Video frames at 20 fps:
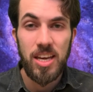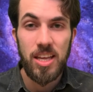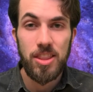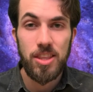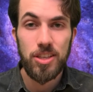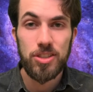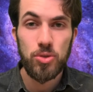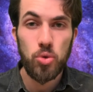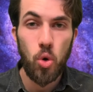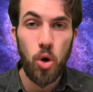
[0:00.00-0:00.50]
The
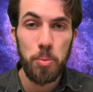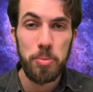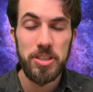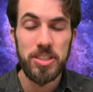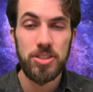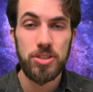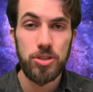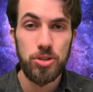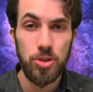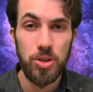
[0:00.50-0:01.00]

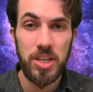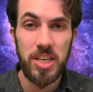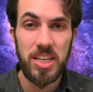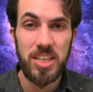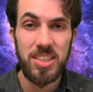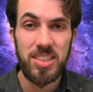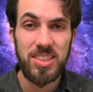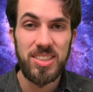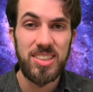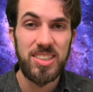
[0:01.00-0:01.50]
sorbus
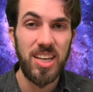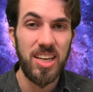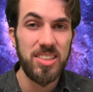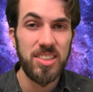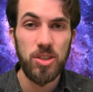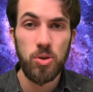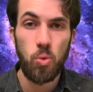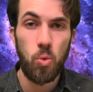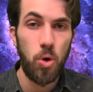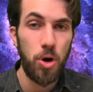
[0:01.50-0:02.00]
tree
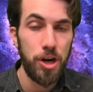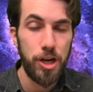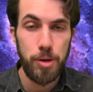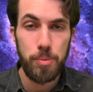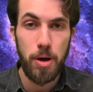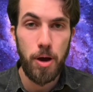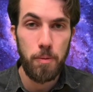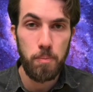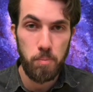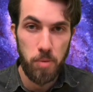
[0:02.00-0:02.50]
doesn't worry
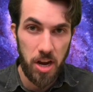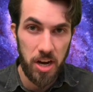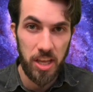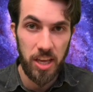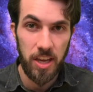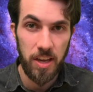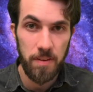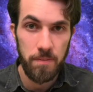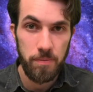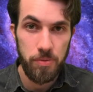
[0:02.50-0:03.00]
about
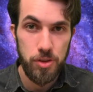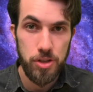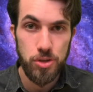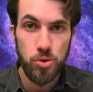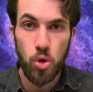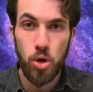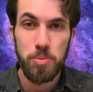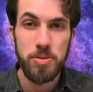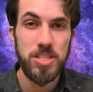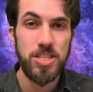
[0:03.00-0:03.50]
money. The
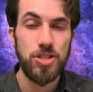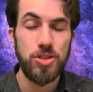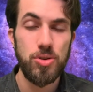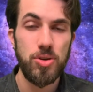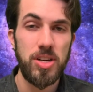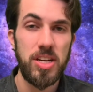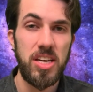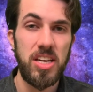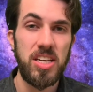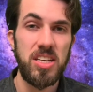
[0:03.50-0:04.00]
sorbus
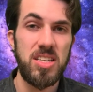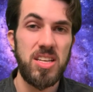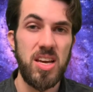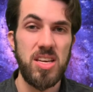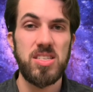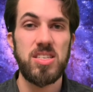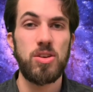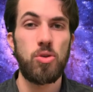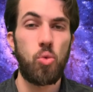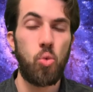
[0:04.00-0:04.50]
tree
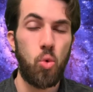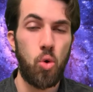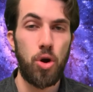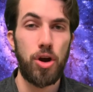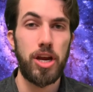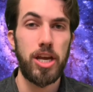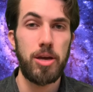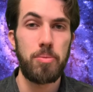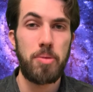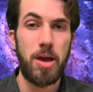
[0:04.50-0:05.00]
doesn't
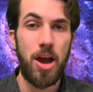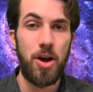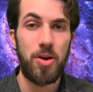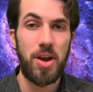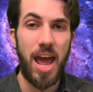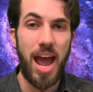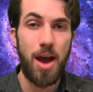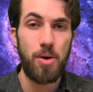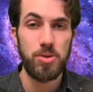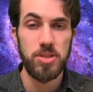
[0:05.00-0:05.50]
worry about
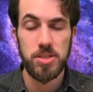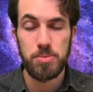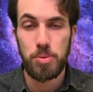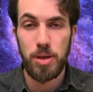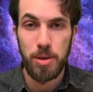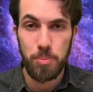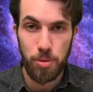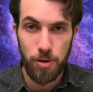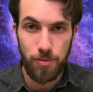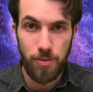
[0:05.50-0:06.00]
how it's
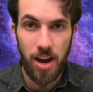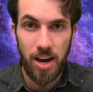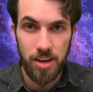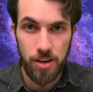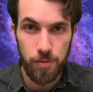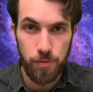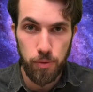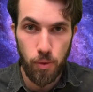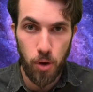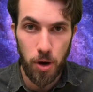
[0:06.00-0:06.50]
being
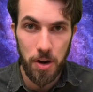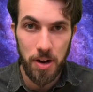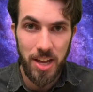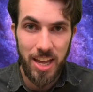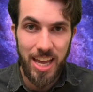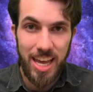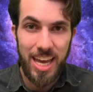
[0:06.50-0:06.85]
provided for.